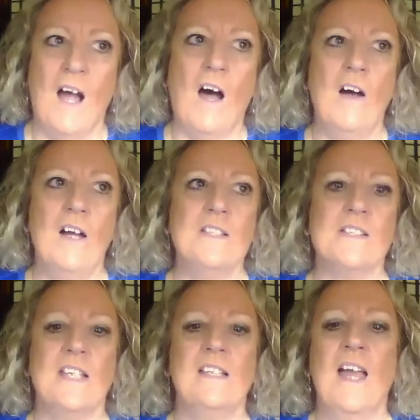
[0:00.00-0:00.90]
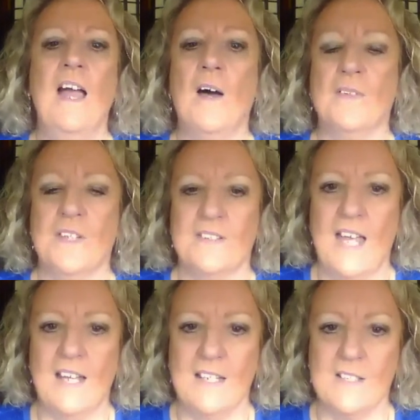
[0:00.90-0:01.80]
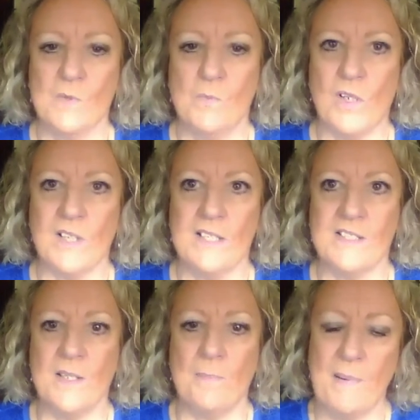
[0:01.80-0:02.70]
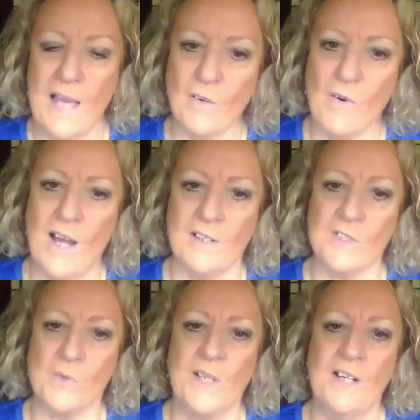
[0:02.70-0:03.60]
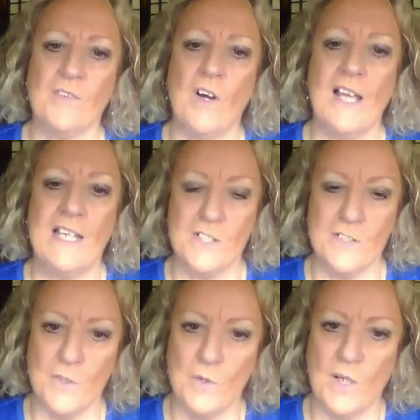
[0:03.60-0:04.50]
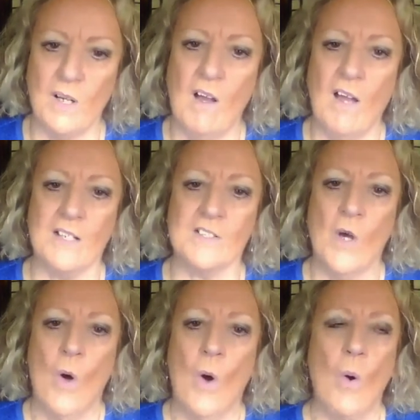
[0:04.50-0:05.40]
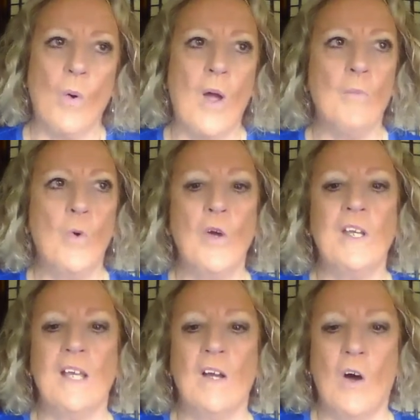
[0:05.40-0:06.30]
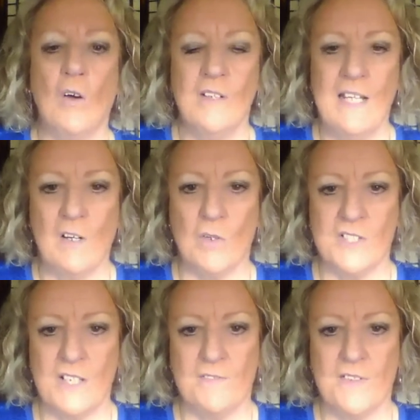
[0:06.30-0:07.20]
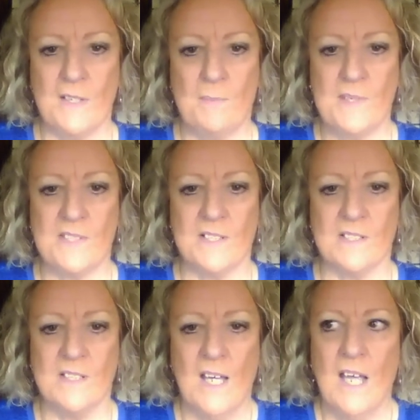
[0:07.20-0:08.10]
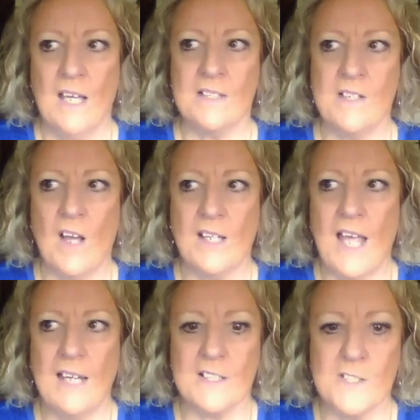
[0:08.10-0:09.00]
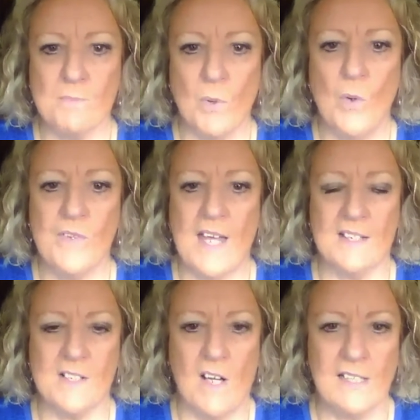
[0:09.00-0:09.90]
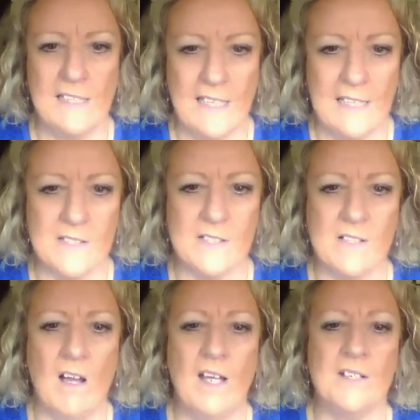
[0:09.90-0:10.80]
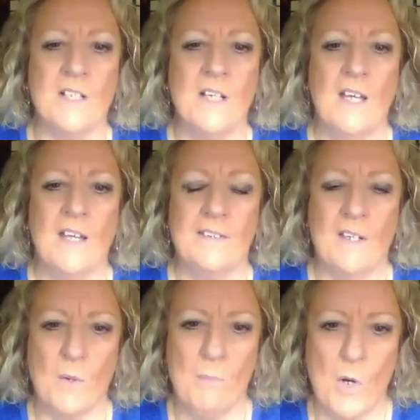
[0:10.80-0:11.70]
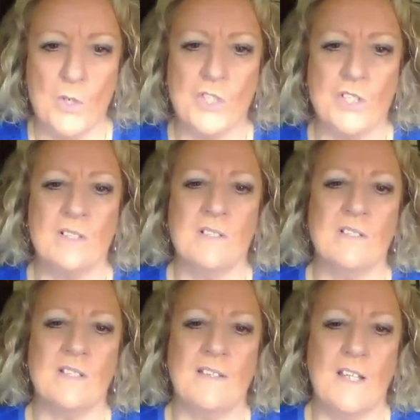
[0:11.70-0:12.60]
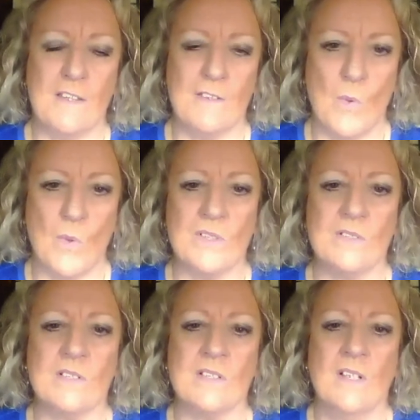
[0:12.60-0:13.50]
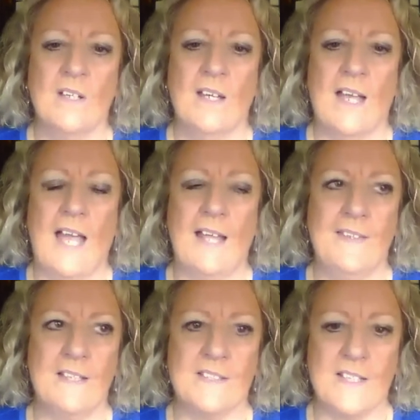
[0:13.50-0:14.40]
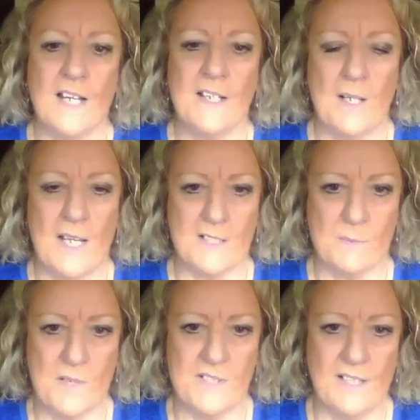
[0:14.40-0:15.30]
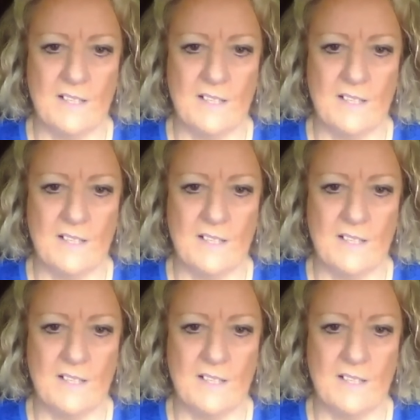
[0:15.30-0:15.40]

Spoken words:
I see now that that is what is in the background whenever I interview a client or I'm working on their content for their business, because I can explore that. I can get inside their emotions and their thoughts and then starting expressing it.